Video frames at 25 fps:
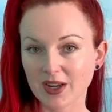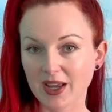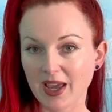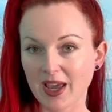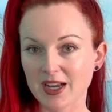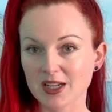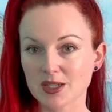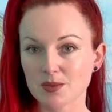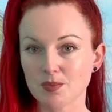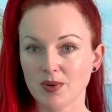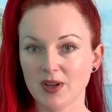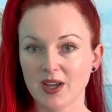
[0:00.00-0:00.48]

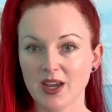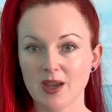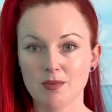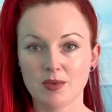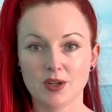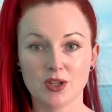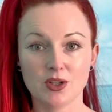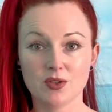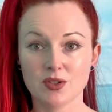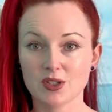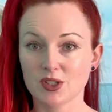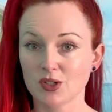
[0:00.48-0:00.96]
explant, but
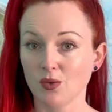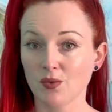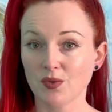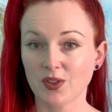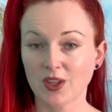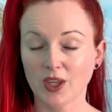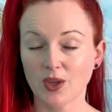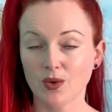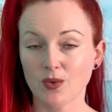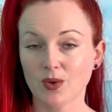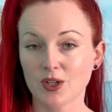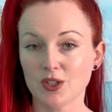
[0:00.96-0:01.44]
you just don't
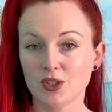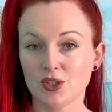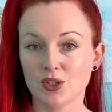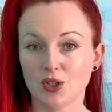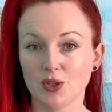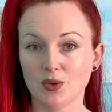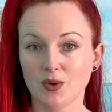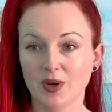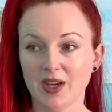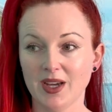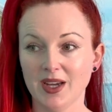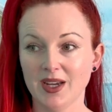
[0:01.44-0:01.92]
think you can
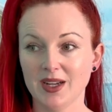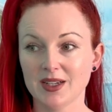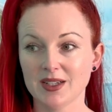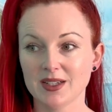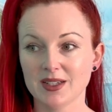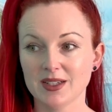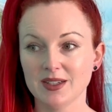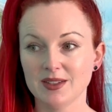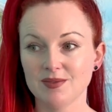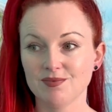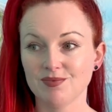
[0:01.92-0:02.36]
do it,